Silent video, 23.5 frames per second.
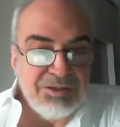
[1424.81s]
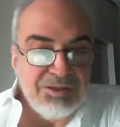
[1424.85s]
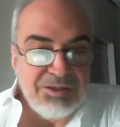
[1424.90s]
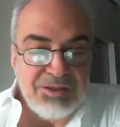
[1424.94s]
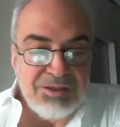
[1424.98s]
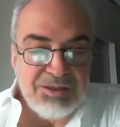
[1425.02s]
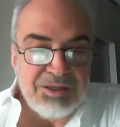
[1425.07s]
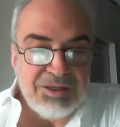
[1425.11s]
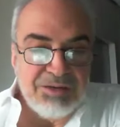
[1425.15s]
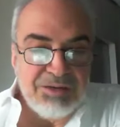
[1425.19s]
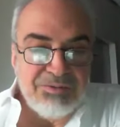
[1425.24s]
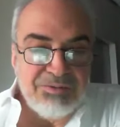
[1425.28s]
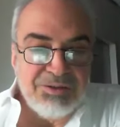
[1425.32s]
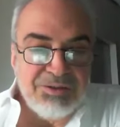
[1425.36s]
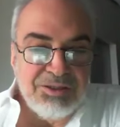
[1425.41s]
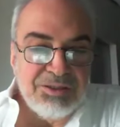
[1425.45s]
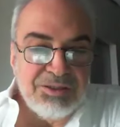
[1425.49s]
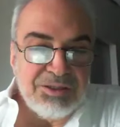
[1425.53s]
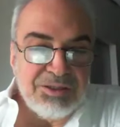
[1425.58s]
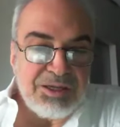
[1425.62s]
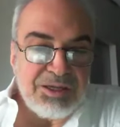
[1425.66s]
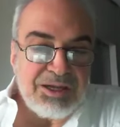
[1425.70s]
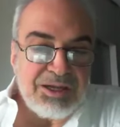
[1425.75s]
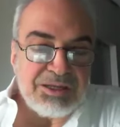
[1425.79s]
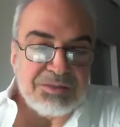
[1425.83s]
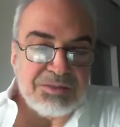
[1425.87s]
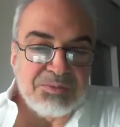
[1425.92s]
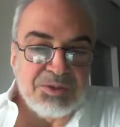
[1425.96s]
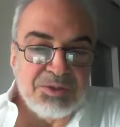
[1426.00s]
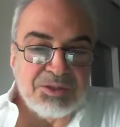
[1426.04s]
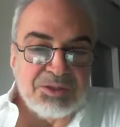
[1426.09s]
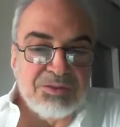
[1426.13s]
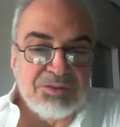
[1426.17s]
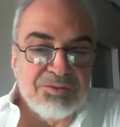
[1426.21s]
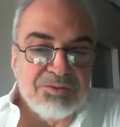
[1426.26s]
in every
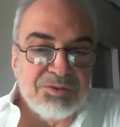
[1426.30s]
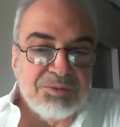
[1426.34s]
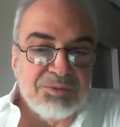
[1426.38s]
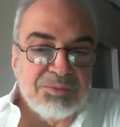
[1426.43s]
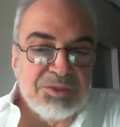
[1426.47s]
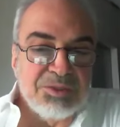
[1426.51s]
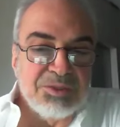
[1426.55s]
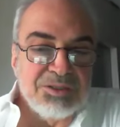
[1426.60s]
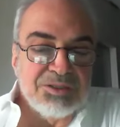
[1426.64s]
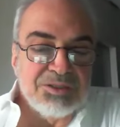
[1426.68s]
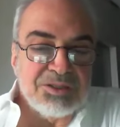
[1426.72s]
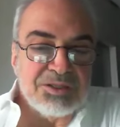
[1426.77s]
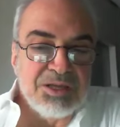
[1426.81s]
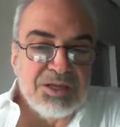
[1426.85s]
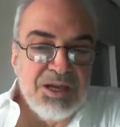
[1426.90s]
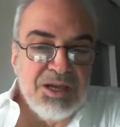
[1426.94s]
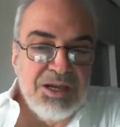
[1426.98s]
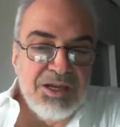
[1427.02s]
aspect of the business.